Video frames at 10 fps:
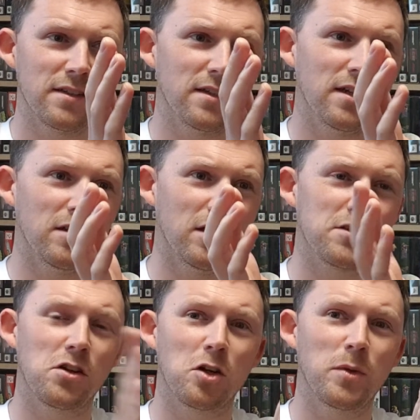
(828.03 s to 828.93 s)
I'll
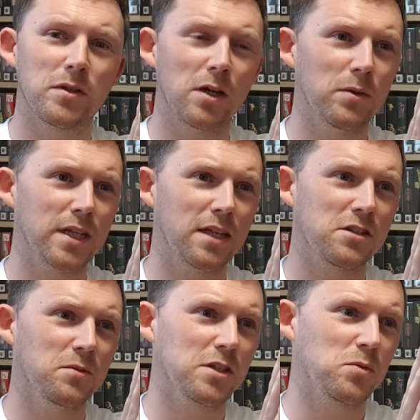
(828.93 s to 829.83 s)
talk about that when I get
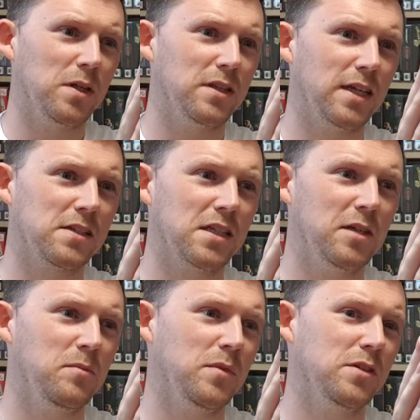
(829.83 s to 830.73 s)
to it as well next
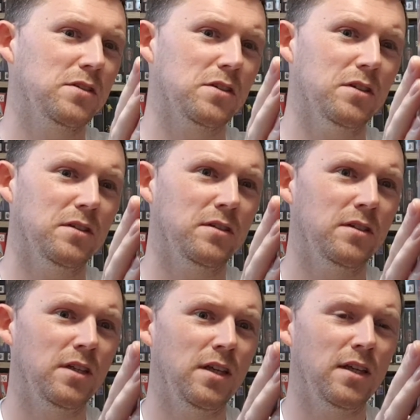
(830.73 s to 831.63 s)
time. So
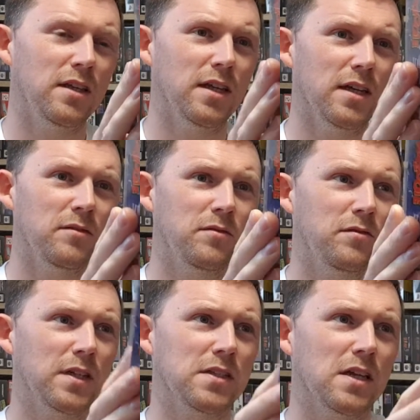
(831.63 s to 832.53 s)
yeah,
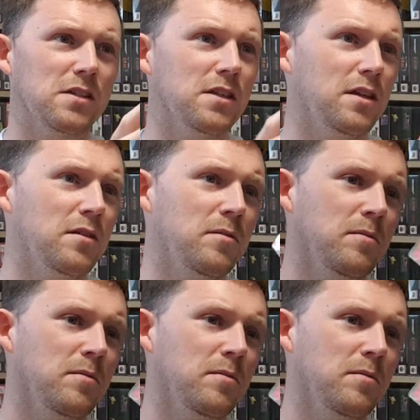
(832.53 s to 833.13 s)
fantastic.